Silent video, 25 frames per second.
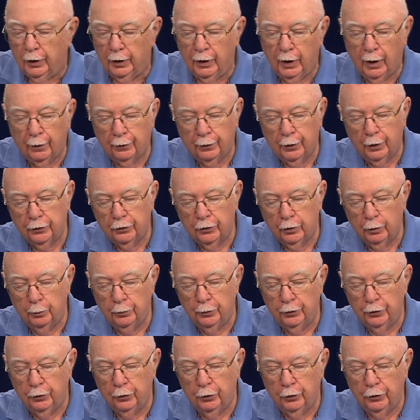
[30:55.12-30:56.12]
Now, there's
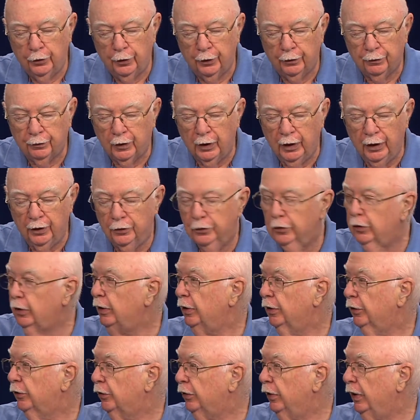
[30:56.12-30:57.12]
some shifting
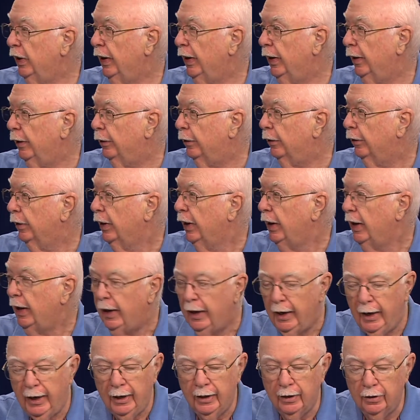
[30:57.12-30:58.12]
sea of sand
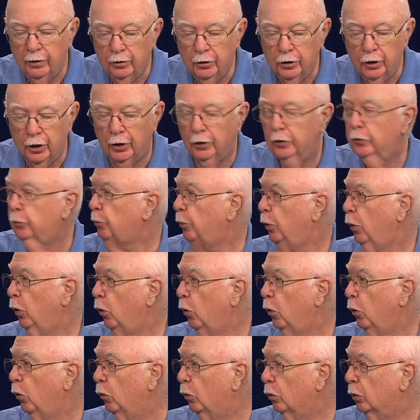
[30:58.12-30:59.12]
in this
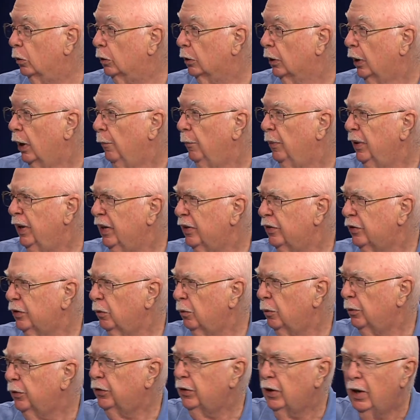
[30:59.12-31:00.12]
poll because
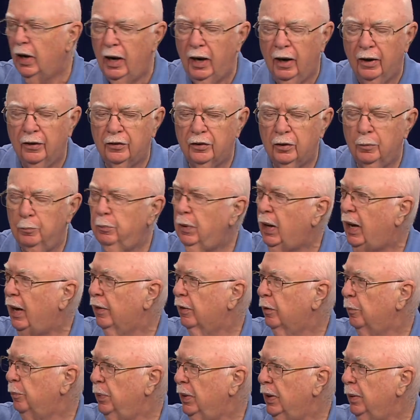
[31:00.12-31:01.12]
it was some
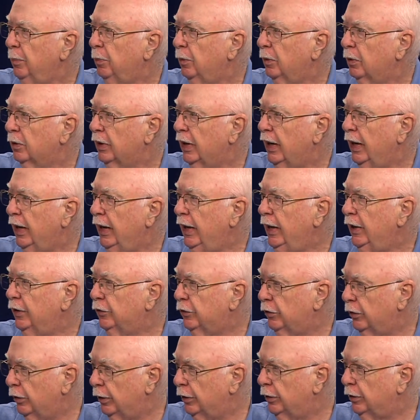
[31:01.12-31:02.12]
other people that
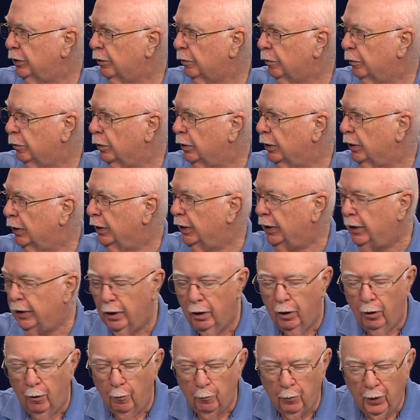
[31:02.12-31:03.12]
answered it differently. Mm-hmm.